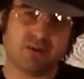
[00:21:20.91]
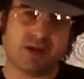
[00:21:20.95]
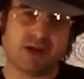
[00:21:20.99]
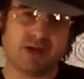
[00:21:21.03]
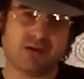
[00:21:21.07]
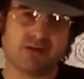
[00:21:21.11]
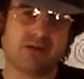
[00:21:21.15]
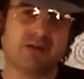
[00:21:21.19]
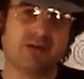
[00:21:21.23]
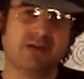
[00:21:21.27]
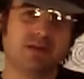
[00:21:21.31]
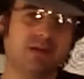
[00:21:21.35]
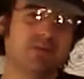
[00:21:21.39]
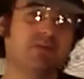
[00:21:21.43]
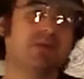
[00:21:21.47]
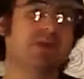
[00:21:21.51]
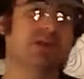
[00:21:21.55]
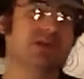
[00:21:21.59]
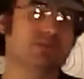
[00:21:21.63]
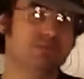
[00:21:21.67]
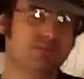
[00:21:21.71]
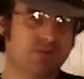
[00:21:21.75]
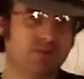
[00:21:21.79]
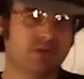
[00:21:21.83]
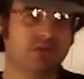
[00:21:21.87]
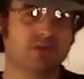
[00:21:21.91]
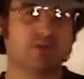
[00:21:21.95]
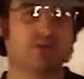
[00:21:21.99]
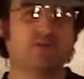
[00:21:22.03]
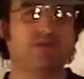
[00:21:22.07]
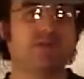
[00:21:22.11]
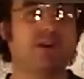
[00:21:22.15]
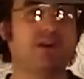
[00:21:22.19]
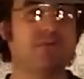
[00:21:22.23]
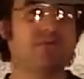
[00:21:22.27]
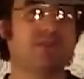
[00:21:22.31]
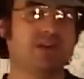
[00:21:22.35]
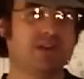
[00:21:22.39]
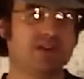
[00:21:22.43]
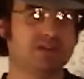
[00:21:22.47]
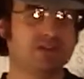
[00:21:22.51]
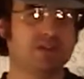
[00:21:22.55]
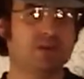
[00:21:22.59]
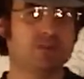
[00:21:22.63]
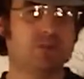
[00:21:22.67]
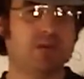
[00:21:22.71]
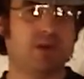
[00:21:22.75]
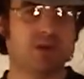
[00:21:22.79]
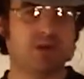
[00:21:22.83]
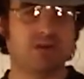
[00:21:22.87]
battery. Well, that's pretty cool. Or
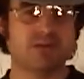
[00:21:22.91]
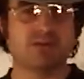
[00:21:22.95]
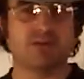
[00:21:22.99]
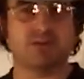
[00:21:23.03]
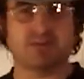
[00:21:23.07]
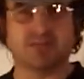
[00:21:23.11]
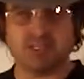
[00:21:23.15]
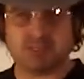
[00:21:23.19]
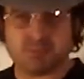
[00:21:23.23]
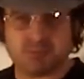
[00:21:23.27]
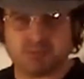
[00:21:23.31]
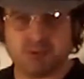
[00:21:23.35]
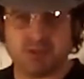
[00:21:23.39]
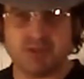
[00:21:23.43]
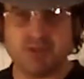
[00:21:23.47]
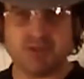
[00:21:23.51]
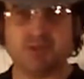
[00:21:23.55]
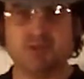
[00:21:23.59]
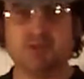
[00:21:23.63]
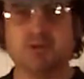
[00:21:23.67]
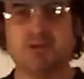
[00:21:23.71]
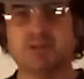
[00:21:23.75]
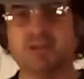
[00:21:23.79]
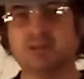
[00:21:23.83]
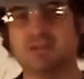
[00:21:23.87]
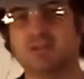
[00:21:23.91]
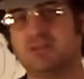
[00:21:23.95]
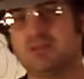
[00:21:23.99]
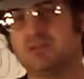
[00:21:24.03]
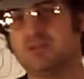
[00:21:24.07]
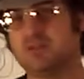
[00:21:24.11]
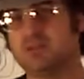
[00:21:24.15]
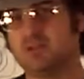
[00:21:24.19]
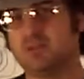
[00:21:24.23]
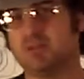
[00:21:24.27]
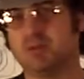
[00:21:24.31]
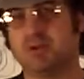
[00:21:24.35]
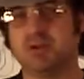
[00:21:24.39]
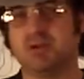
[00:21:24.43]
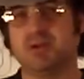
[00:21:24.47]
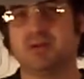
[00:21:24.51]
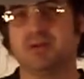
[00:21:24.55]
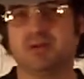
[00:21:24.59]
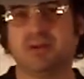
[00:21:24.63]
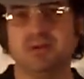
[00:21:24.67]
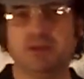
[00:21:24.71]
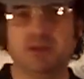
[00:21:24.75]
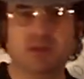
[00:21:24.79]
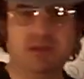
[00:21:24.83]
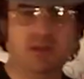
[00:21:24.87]
5,000-year power source. That's pretty cool. I think we should
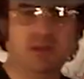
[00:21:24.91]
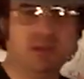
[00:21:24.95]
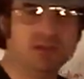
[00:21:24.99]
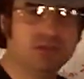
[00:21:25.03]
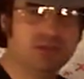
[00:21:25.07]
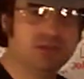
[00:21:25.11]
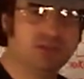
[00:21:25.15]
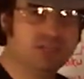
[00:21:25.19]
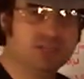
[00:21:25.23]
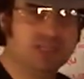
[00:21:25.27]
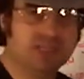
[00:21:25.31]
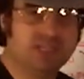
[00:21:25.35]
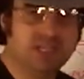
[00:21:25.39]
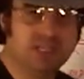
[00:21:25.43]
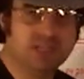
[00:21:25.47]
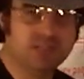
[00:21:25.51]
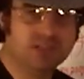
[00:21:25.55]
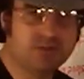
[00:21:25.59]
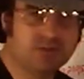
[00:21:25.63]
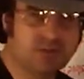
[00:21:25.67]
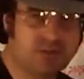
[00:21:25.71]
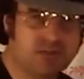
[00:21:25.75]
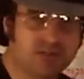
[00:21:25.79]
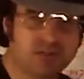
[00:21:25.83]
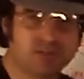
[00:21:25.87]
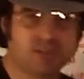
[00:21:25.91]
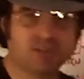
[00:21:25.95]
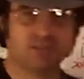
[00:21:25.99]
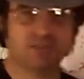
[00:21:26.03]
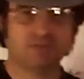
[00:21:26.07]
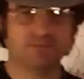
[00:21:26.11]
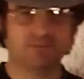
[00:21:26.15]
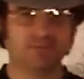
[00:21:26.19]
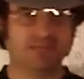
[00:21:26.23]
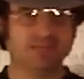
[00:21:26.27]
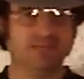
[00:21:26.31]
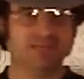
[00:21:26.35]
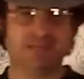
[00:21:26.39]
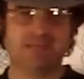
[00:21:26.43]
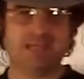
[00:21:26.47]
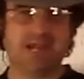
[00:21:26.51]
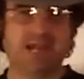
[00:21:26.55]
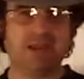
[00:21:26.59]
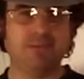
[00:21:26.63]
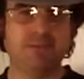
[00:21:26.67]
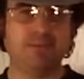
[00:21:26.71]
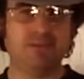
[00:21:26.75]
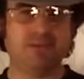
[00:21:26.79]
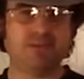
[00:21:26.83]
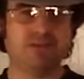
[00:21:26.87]
probably look in that direction.
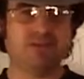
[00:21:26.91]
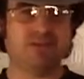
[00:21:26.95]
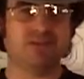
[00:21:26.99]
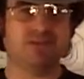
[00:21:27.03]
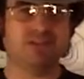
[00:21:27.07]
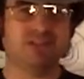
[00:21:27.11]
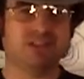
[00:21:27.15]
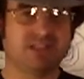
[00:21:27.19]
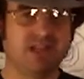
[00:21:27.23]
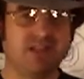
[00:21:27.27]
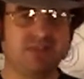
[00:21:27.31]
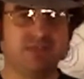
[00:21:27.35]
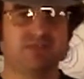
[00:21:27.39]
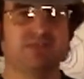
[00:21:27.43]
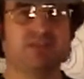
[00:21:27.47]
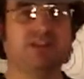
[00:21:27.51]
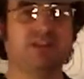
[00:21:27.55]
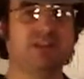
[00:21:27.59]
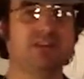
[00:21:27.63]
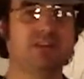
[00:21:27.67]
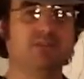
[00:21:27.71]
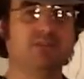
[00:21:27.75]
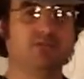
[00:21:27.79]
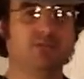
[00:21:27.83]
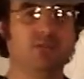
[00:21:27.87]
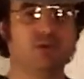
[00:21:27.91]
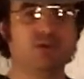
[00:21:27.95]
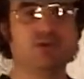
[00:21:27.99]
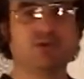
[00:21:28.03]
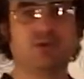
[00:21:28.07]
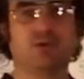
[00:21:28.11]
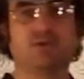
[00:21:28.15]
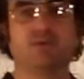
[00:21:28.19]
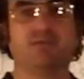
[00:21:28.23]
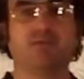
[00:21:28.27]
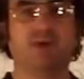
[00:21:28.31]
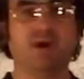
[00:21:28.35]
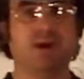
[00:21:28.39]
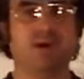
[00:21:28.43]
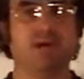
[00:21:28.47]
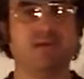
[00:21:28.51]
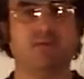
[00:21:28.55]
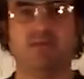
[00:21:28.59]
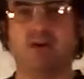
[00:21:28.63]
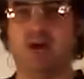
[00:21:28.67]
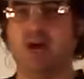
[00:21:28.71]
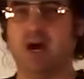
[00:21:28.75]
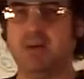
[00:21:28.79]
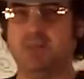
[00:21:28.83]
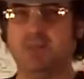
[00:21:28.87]
Diamonds are definitely the future
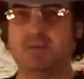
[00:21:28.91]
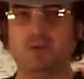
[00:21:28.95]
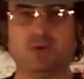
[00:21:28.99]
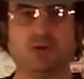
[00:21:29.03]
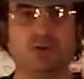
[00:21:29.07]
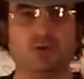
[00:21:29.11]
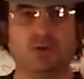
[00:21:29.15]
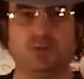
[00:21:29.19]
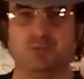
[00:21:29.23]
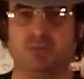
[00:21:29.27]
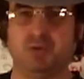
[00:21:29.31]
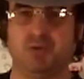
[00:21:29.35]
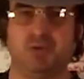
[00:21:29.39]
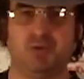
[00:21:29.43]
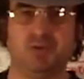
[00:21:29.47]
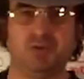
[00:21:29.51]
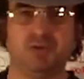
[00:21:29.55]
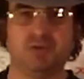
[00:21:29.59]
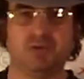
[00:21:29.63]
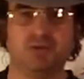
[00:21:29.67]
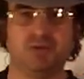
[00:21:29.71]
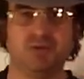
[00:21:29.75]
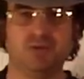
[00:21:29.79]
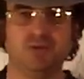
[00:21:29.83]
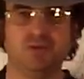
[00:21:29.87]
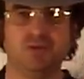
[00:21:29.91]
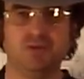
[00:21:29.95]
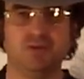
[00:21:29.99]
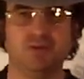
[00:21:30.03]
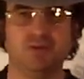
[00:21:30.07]
of optical computers,